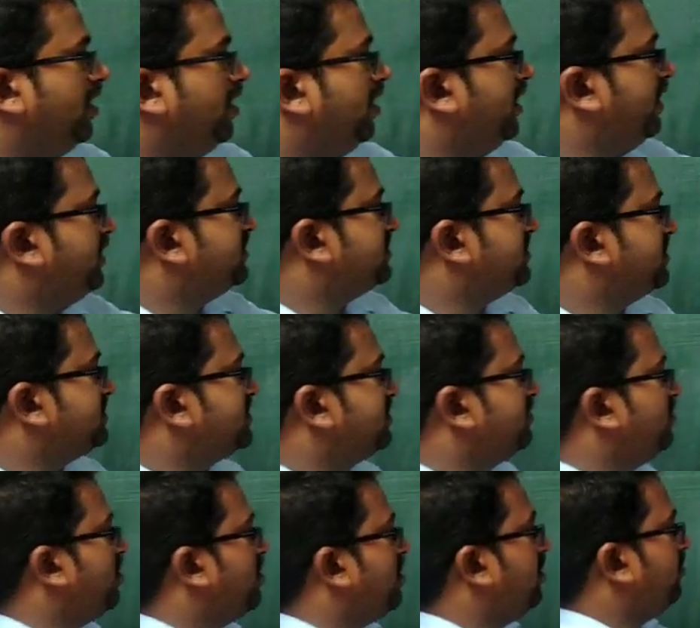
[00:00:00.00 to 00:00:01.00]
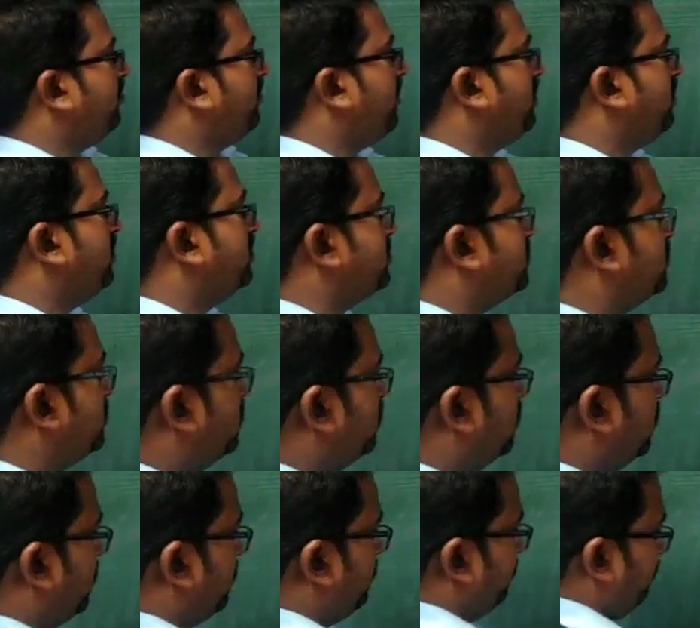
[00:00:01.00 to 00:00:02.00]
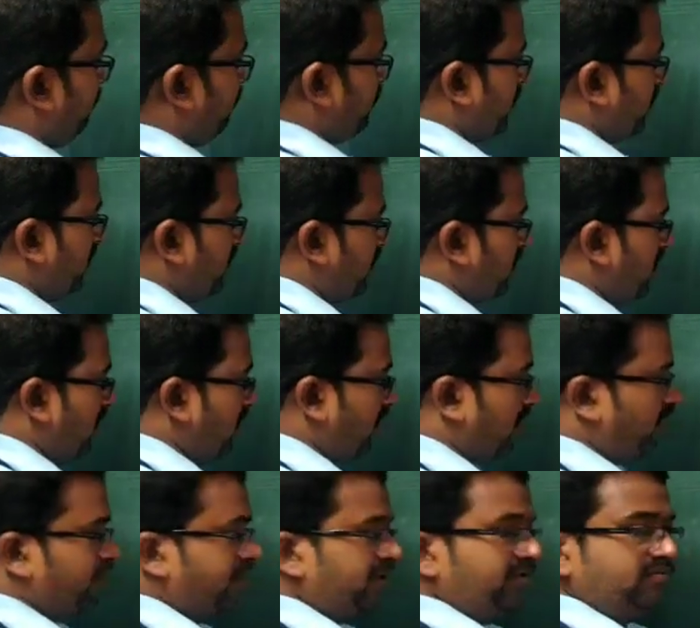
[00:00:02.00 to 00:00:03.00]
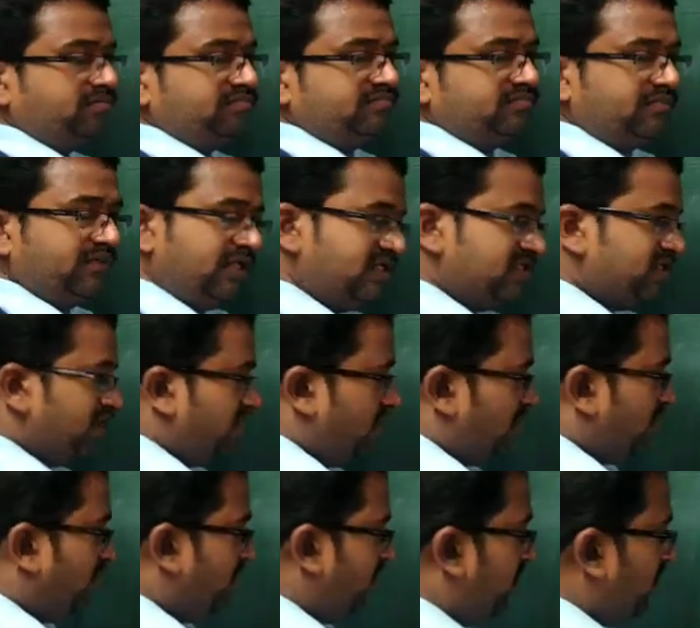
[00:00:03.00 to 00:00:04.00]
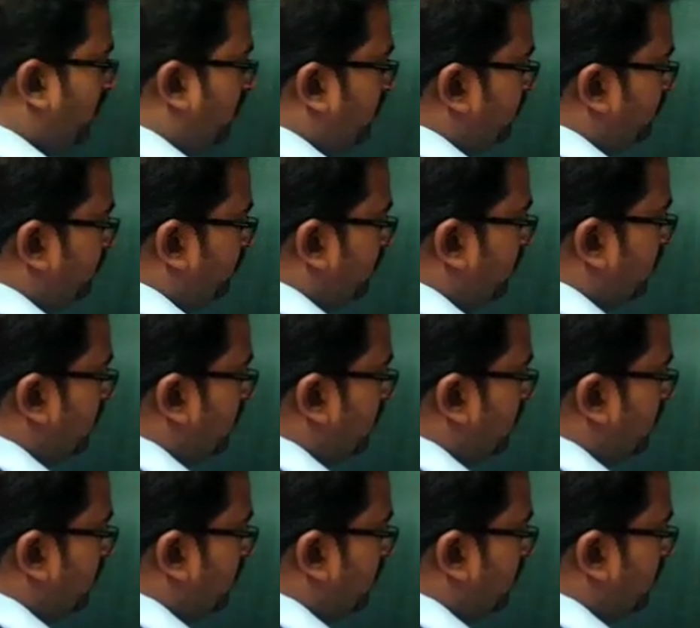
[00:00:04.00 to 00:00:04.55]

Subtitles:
Let us see some non-metals. Carbon is a non-metal,